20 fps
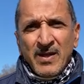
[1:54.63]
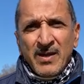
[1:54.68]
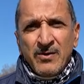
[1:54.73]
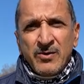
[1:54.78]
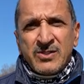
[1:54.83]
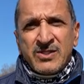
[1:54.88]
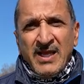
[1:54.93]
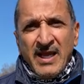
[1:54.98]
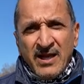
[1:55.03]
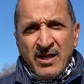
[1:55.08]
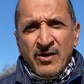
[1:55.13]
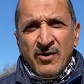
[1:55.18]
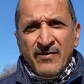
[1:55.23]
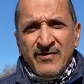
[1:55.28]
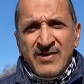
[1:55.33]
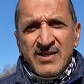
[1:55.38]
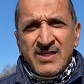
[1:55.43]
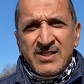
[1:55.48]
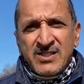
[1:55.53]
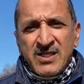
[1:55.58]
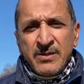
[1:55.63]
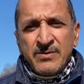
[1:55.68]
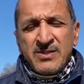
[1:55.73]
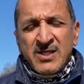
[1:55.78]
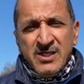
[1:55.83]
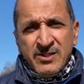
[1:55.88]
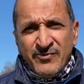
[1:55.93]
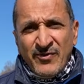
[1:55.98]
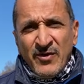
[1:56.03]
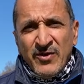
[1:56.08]
who's taken over this team
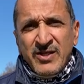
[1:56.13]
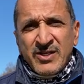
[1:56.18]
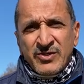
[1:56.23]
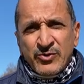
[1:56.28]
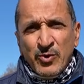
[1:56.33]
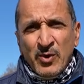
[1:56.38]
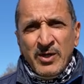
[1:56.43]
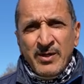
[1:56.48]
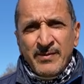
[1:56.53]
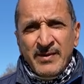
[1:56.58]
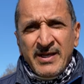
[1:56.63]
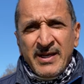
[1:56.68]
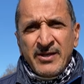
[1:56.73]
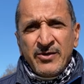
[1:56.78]
just for this tournament.